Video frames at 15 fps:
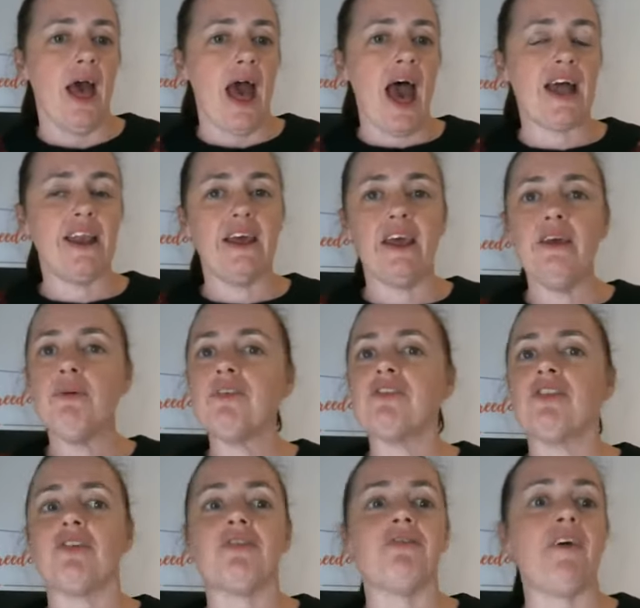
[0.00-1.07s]
And it was
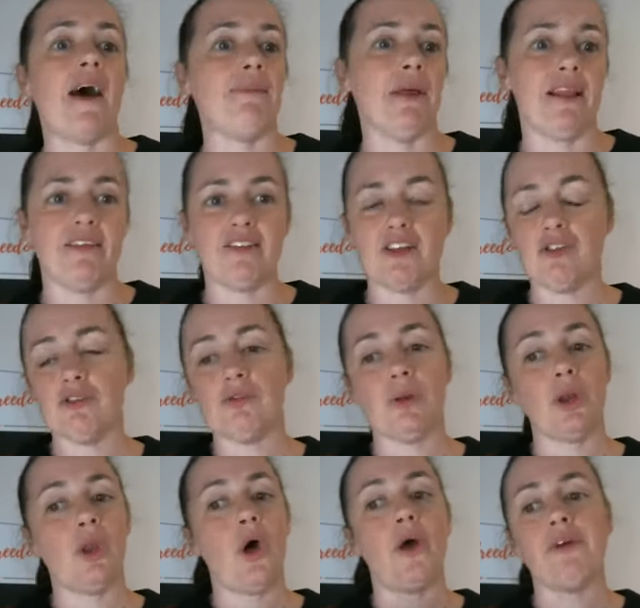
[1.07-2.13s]
just fabulous. I talked to a
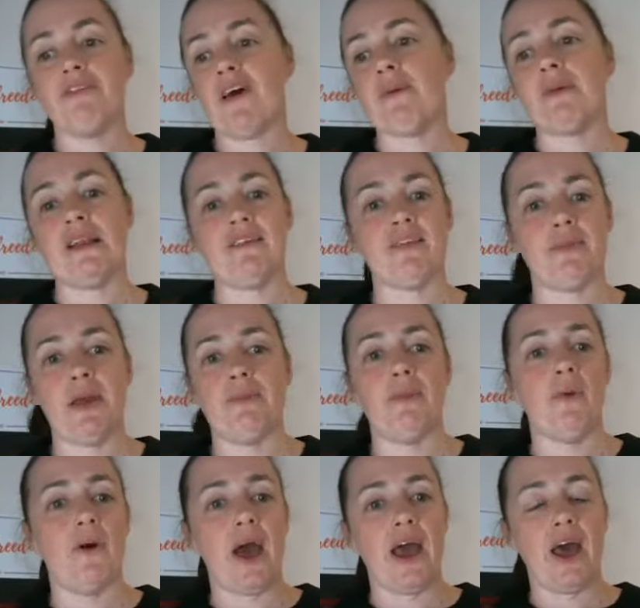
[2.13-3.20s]
lot of fabulous
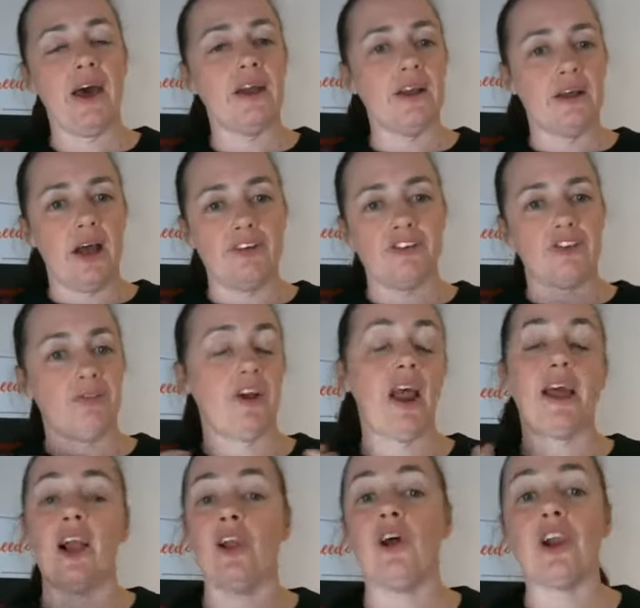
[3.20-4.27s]
people. I just felt
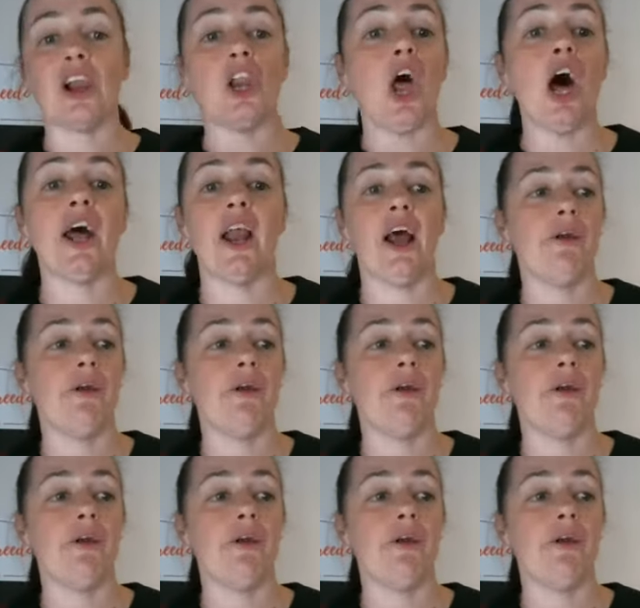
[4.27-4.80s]
like I learned a lot.